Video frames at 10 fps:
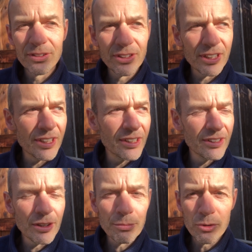The
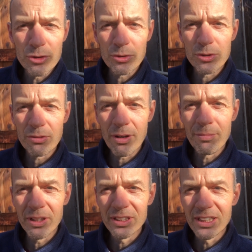muscles around
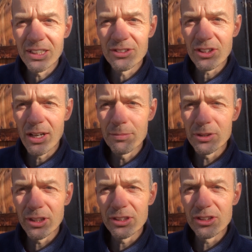my knees. I'm
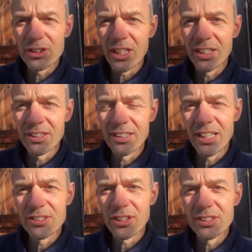trying to stand,
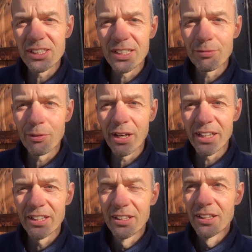they're trying to give
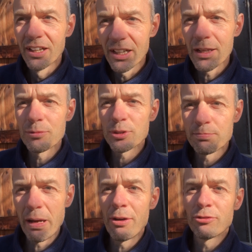way, and I'm
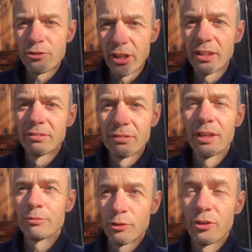just bouncing.
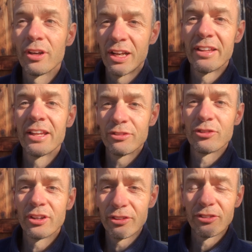I'm just going like this,
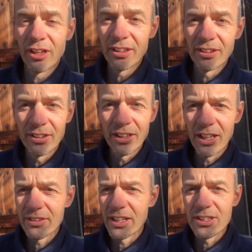trying to stand, and
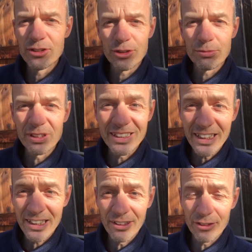that is just
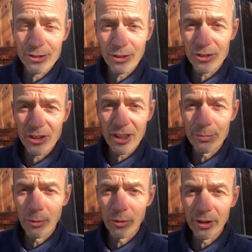ridiculous first thing in
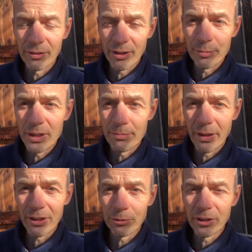the morning when I've been in
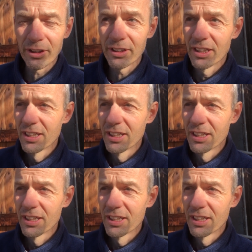bed all night.